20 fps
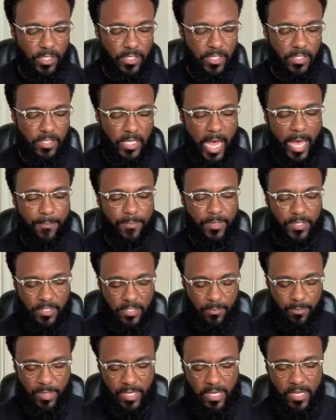This happens
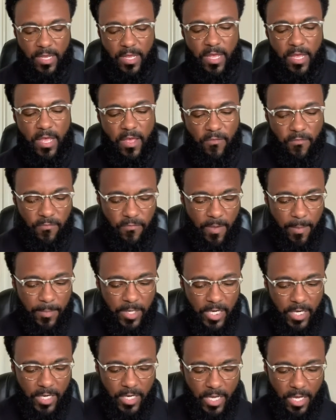to be
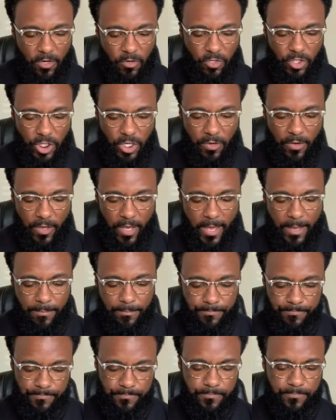feminine energy, okay?
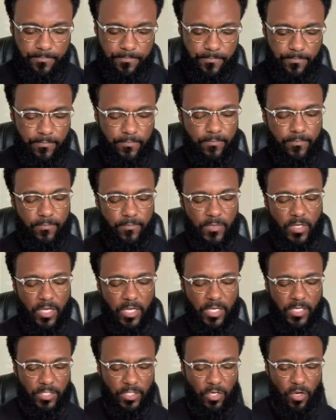
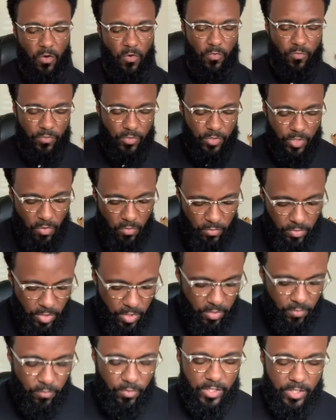And so don't
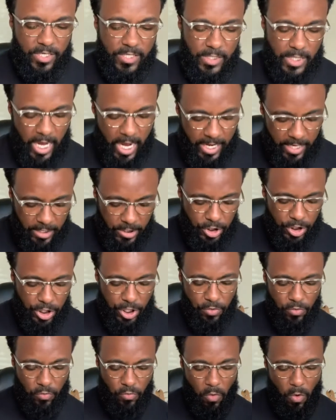really assign a
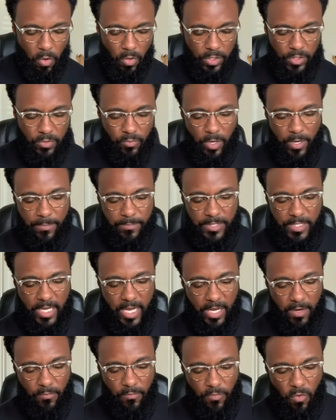gender role is what I'm
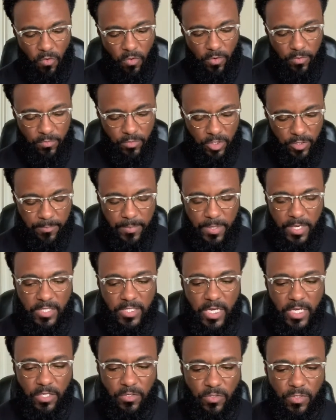saying, or just
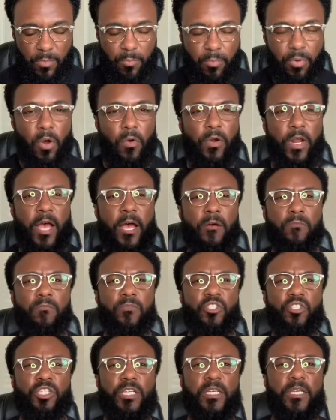because I use the pronoun
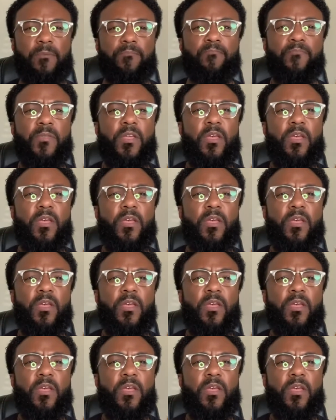she.